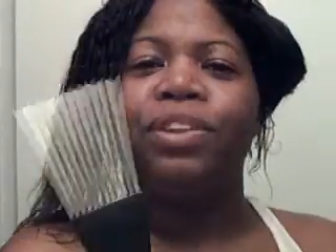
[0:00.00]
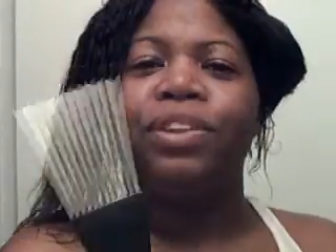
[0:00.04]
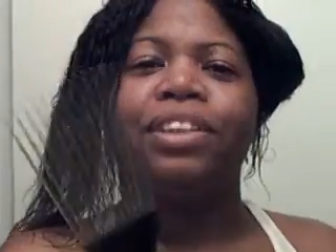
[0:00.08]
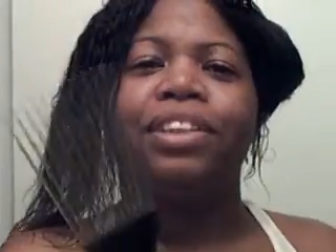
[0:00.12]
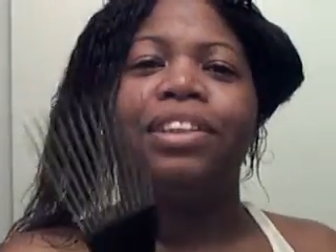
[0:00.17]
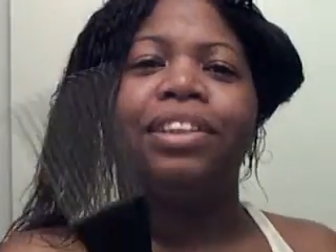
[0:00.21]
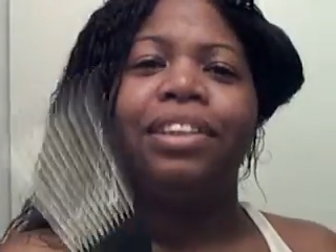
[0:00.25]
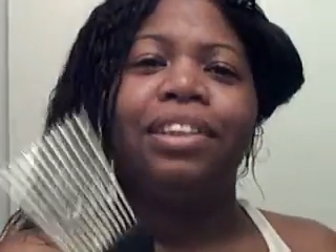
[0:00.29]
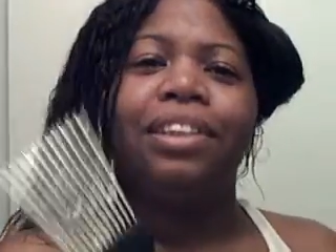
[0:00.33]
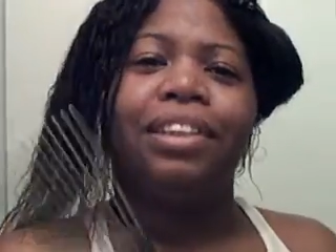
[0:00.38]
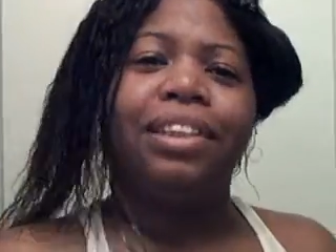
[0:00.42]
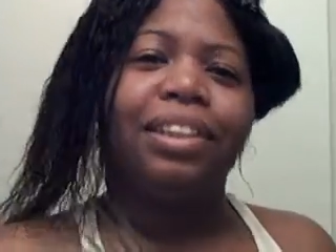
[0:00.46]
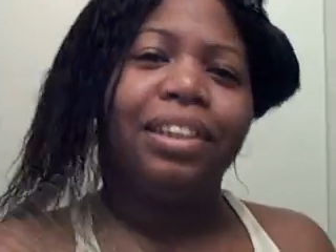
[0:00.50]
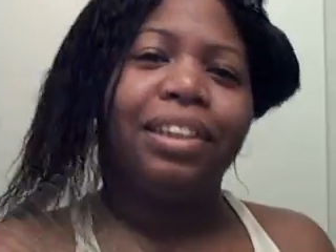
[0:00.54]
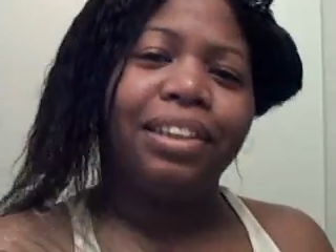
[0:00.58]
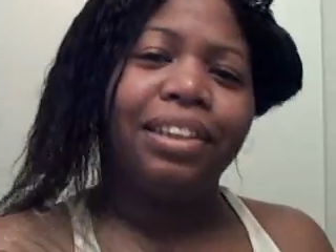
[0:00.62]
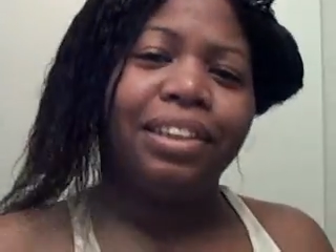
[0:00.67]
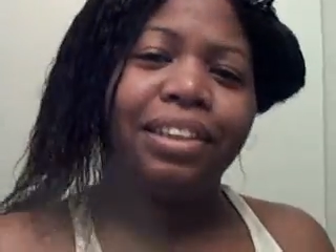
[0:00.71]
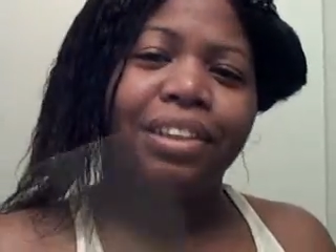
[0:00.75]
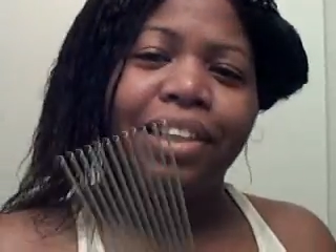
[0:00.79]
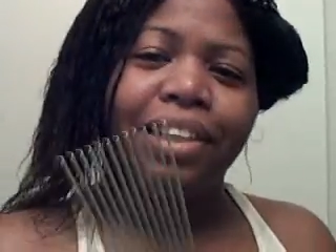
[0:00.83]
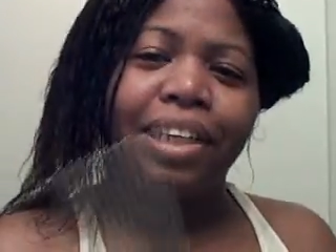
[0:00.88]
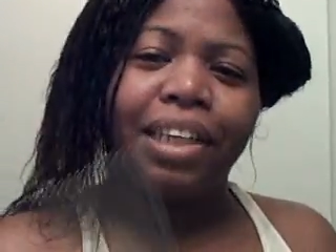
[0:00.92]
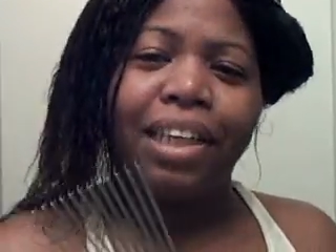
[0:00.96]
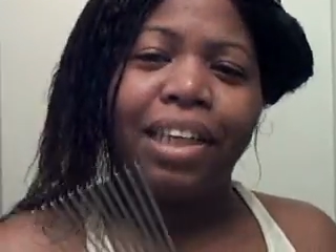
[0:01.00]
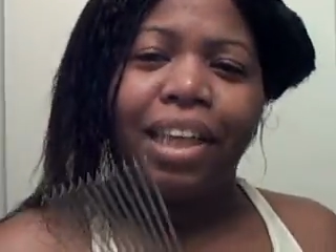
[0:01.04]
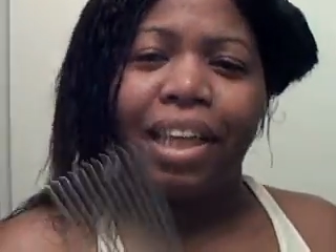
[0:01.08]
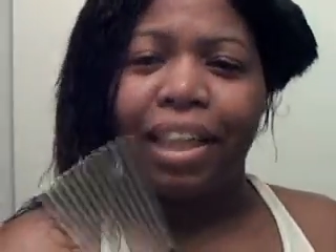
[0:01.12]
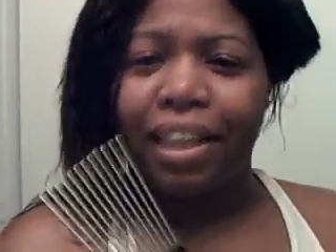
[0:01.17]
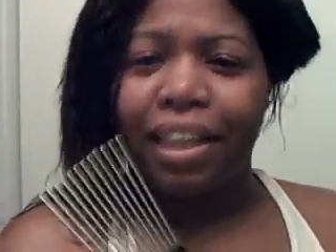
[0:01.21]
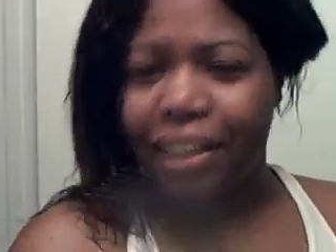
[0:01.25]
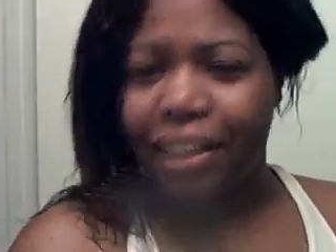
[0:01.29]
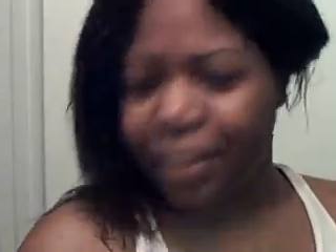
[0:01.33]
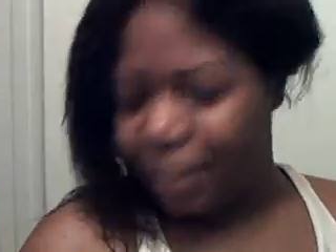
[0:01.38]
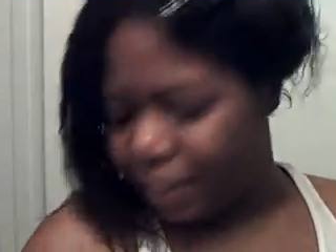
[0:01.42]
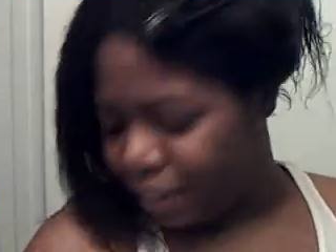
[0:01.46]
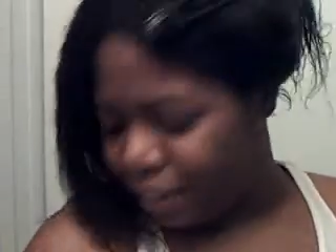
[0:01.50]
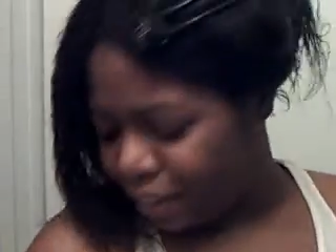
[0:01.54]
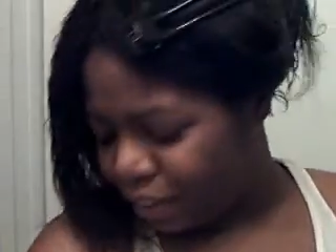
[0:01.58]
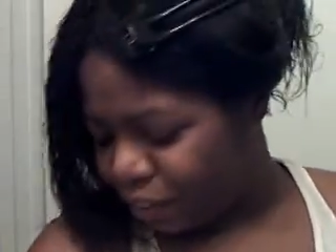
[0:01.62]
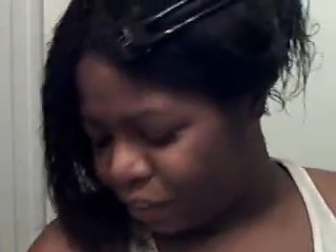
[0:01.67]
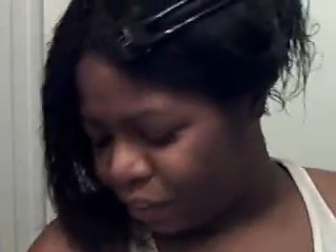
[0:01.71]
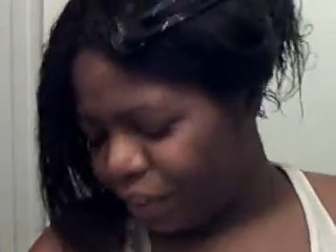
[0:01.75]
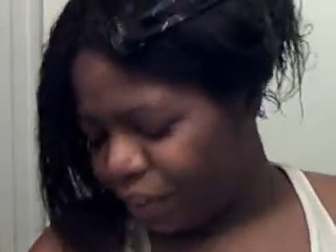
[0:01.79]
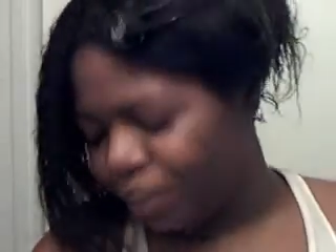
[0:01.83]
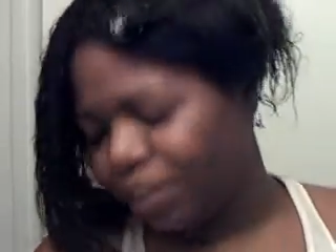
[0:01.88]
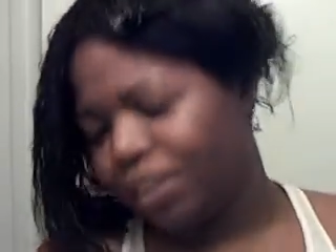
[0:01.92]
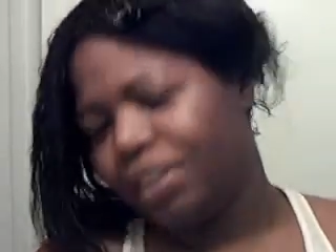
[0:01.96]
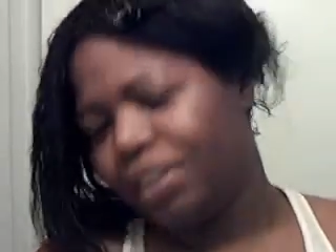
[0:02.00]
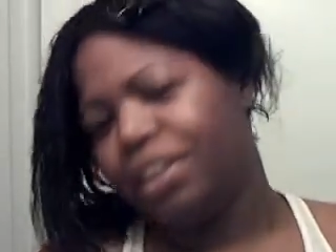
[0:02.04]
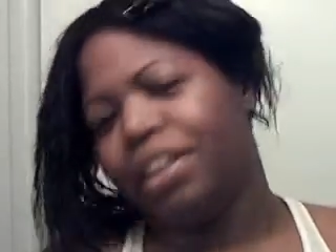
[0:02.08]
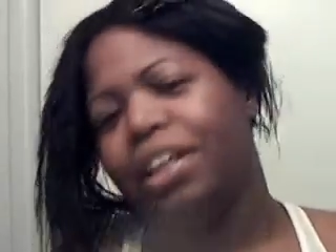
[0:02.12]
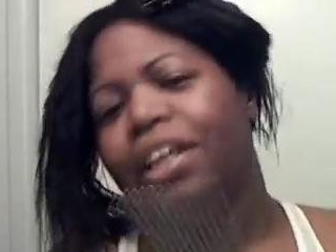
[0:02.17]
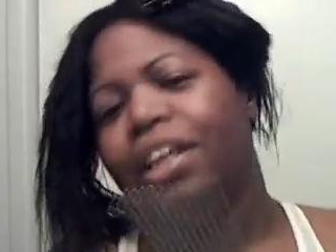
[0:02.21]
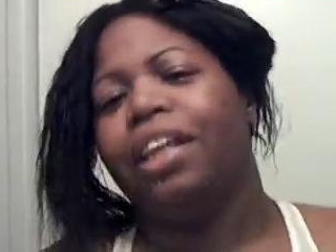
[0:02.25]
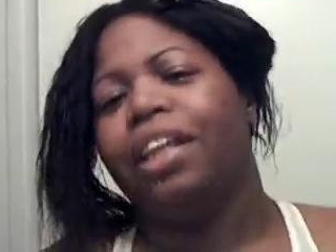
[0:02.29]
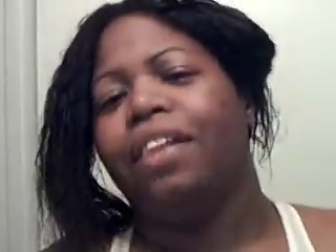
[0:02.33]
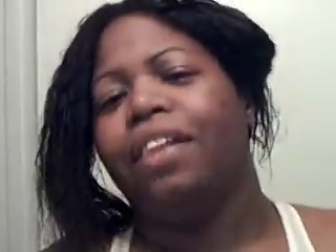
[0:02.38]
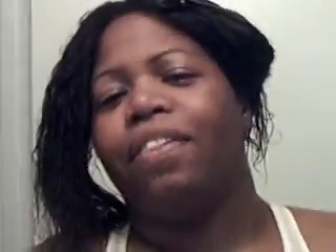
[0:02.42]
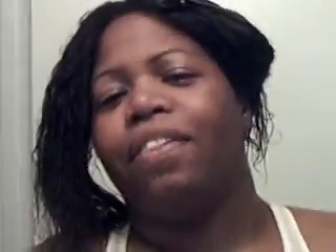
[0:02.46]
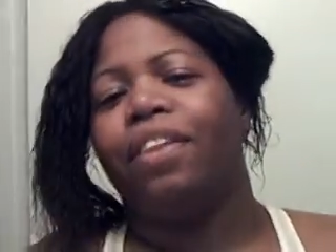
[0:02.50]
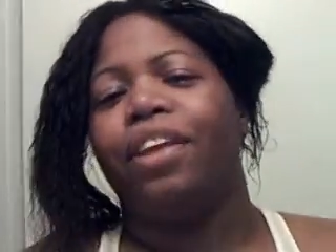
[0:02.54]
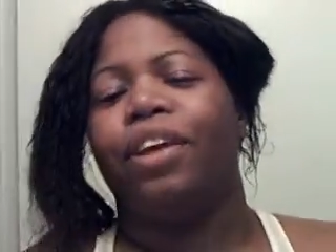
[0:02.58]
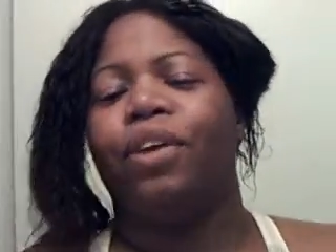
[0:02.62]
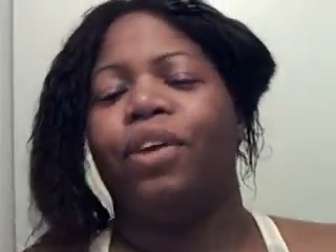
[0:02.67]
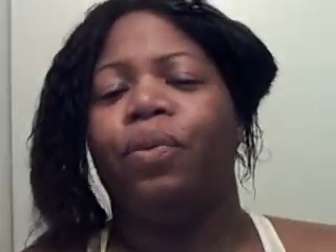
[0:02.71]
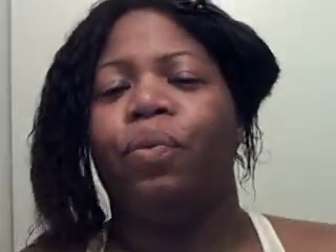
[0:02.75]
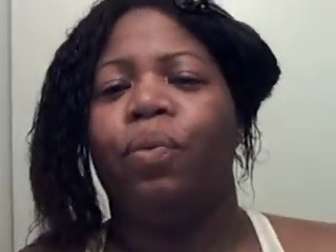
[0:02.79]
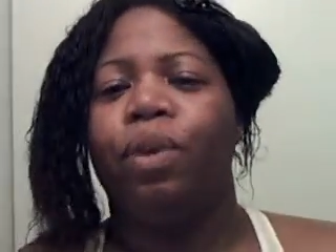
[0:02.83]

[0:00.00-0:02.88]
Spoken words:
I purchased this thinking that this was